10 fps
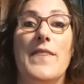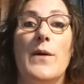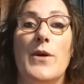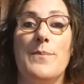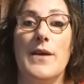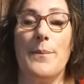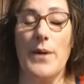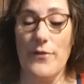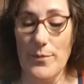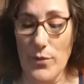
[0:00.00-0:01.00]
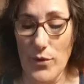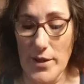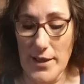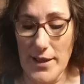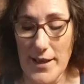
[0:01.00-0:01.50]
They wake me up every
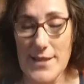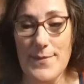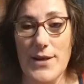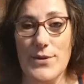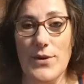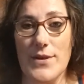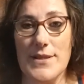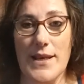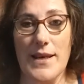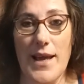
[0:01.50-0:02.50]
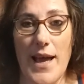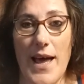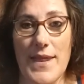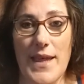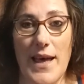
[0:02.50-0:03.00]
morning. It's my dogs
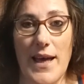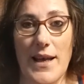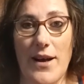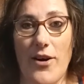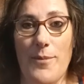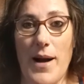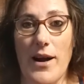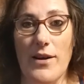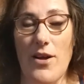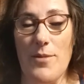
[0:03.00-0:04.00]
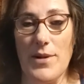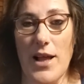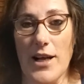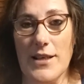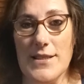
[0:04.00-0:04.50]
that are my alarm
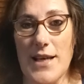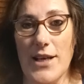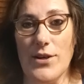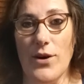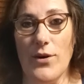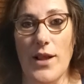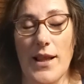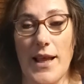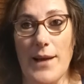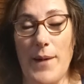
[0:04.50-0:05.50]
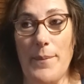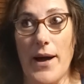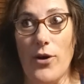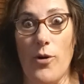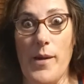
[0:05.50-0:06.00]
clock, because I know, like, my
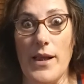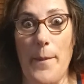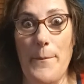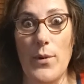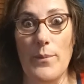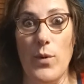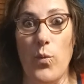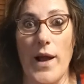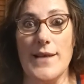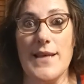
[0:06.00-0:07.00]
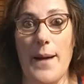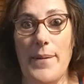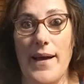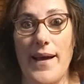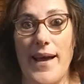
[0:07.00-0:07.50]
body automatically, boom, wakes
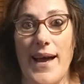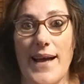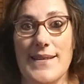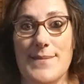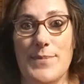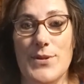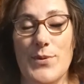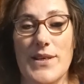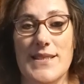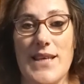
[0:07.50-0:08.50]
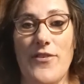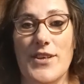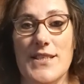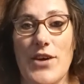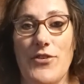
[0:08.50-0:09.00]
up. It's between
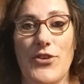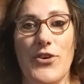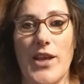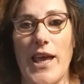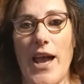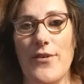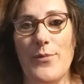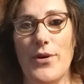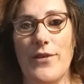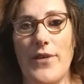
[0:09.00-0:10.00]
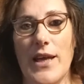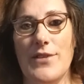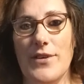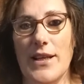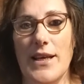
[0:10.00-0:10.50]
7 and 7:30 every morning
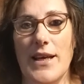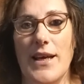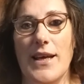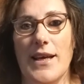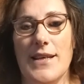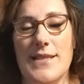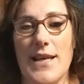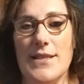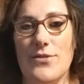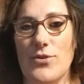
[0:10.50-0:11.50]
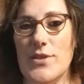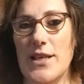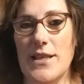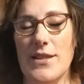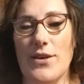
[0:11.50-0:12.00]
faithfully, because that's the
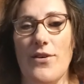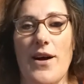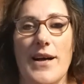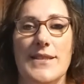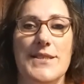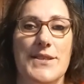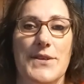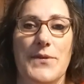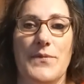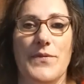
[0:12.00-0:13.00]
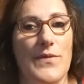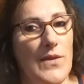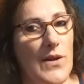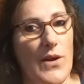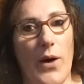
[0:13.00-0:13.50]
routine that they're on to
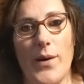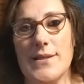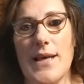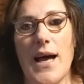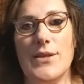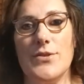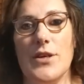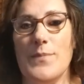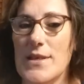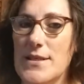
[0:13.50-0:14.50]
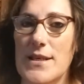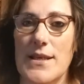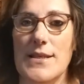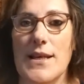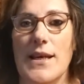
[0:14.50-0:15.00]
go outside, do their
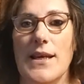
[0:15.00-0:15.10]
business,